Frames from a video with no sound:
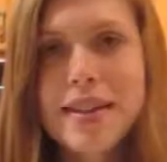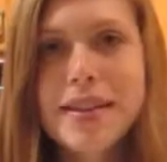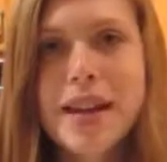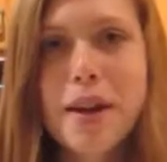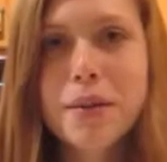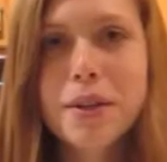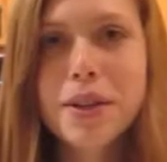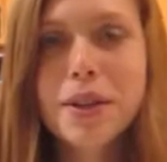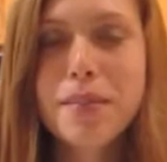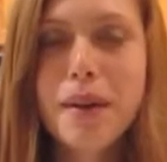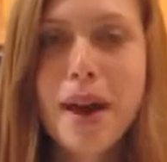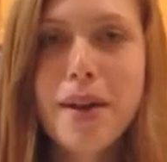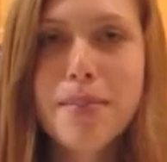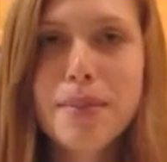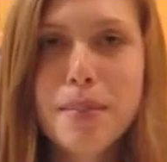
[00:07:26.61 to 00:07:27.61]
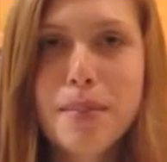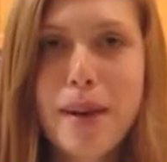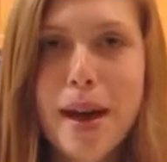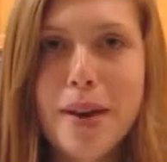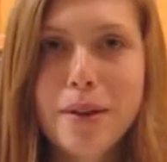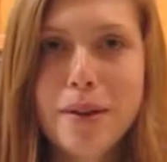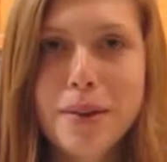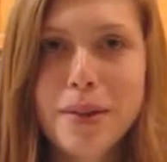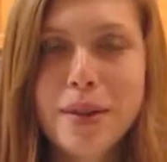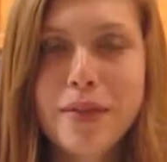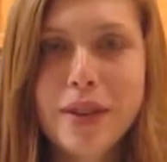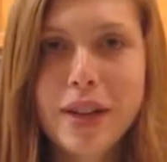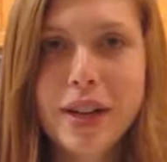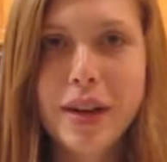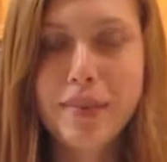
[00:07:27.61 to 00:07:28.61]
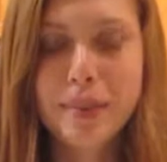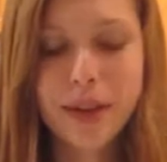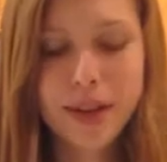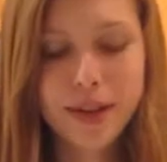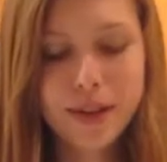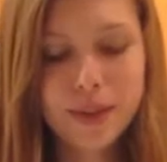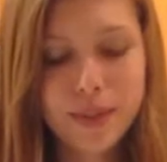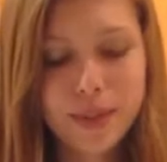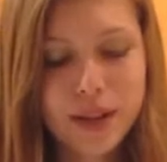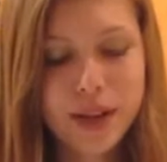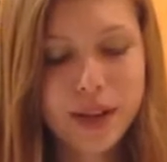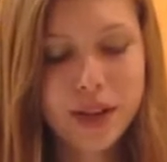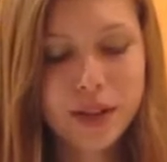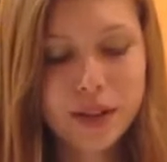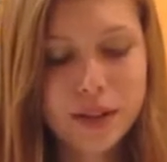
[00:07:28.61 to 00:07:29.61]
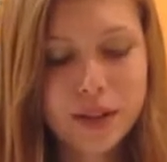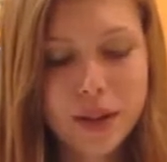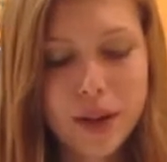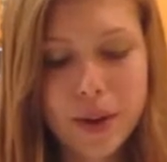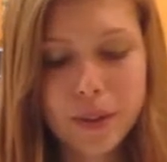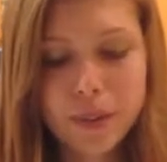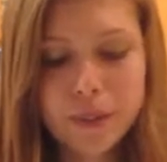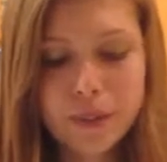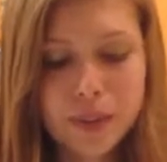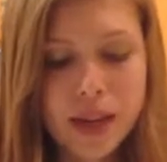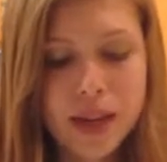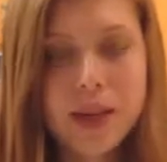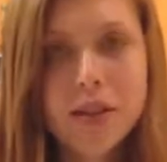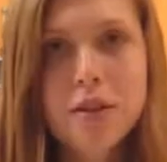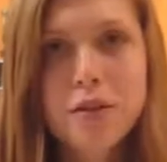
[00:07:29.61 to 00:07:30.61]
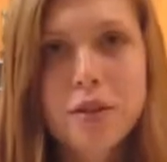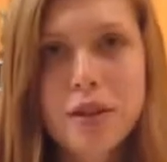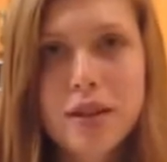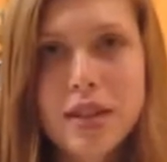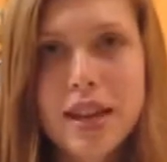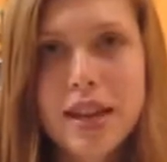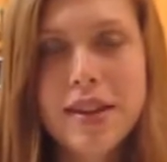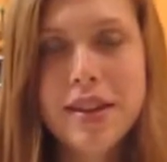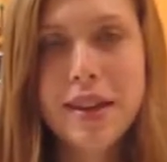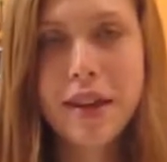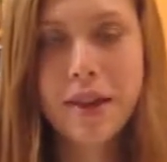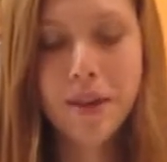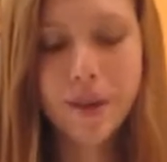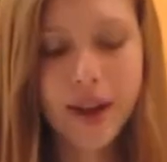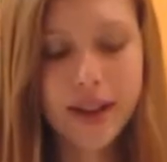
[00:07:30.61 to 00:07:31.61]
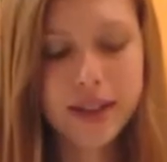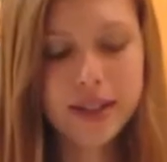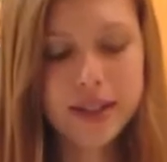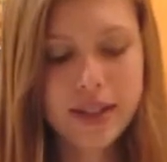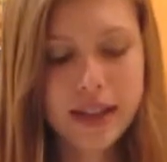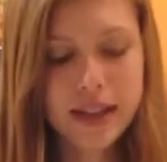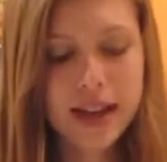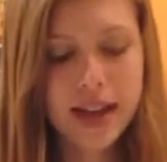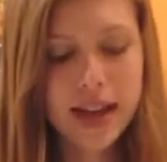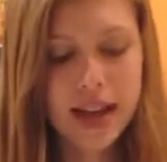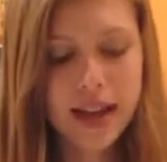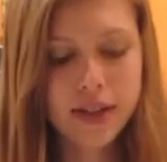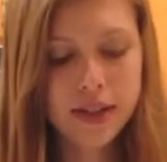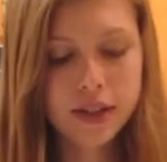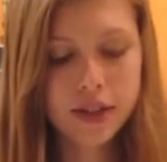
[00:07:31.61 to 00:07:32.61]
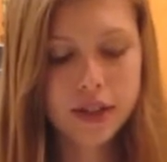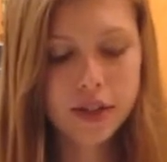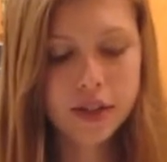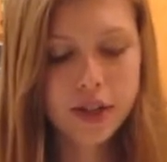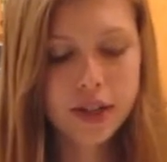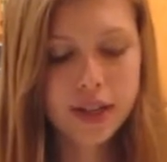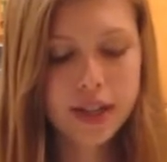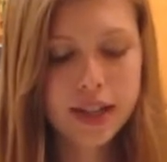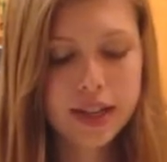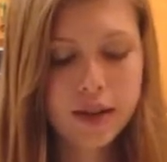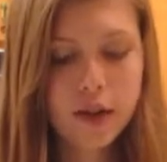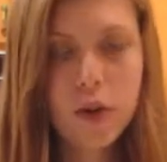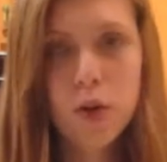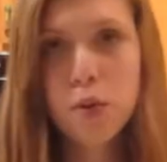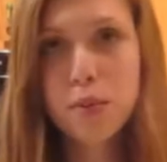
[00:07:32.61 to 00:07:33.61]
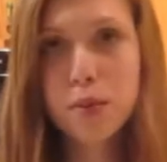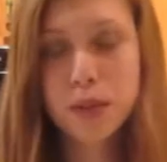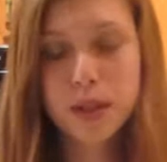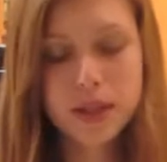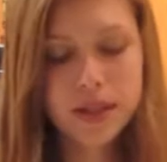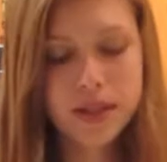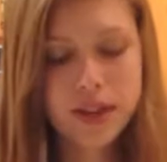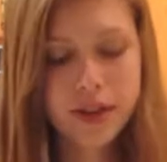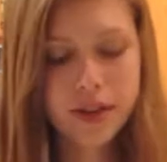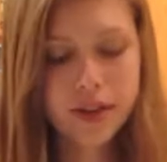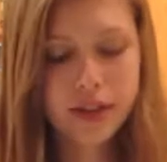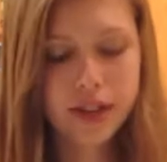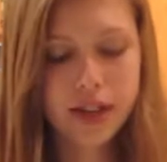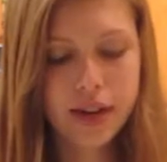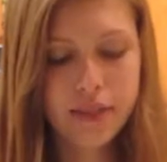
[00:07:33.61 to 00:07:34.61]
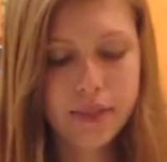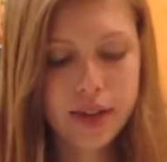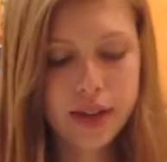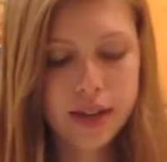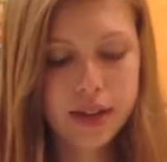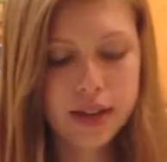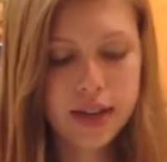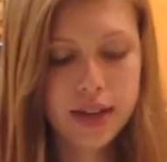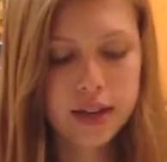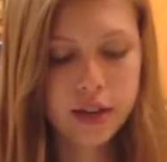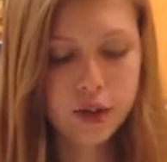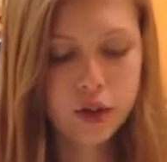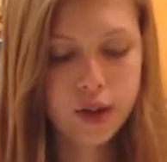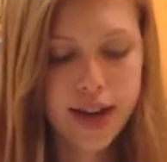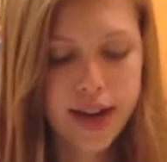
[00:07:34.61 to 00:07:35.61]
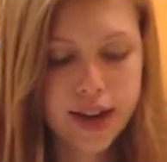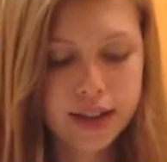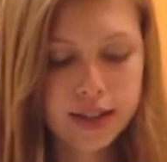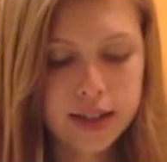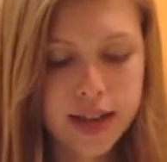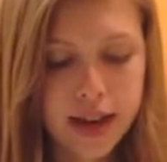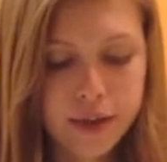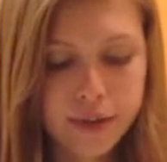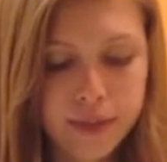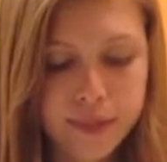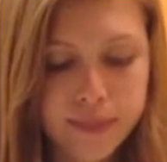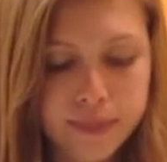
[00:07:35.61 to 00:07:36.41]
Now we're going to pipe the petals of our cupcake. So you just take yellow icing and then starting in almost the center of the cupcake, drag down.